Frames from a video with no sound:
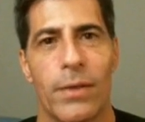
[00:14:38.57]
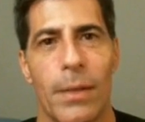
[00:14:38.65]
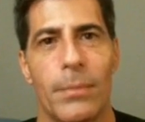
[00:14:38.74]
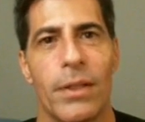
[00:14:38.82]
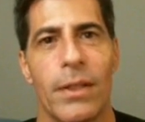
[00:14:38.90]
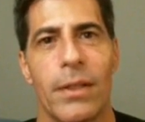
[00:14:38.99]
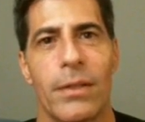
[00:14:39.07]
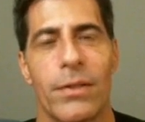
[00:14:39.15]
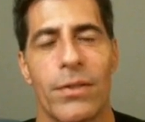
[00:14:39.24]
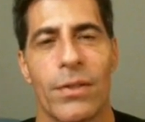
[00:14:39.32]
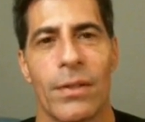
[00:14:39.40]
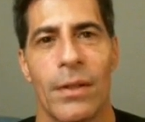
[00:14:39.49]
couple of
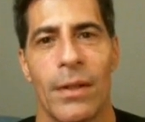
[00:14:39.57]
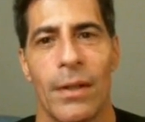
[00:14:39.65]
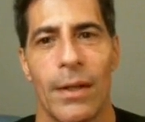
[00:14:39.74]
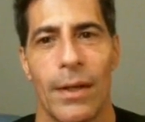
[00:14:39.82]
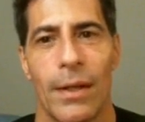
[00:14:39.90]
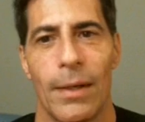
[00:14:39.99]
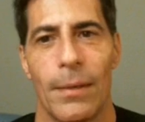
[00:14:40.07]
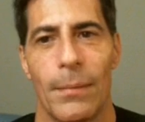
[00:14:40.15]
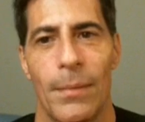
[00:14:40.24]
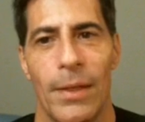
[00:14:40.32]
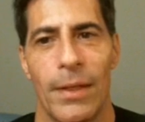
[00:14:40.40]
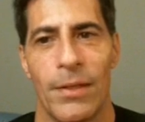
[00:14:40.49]
years, um,
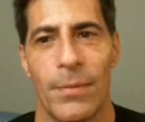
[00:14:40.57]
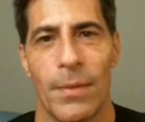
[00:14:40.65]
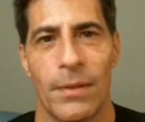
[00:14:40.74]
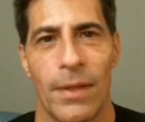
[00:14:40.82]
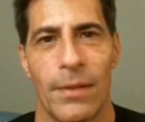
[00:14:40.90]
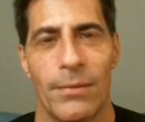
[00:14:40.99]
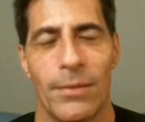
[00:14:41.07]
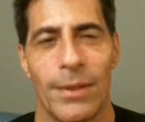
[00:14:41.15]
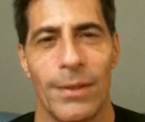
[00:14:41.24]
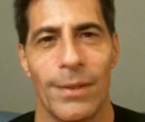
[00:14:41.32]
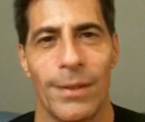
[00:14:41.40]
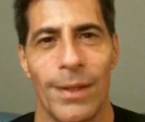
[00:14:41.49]
but it's been a lot of
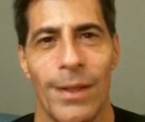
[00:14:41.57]
fun.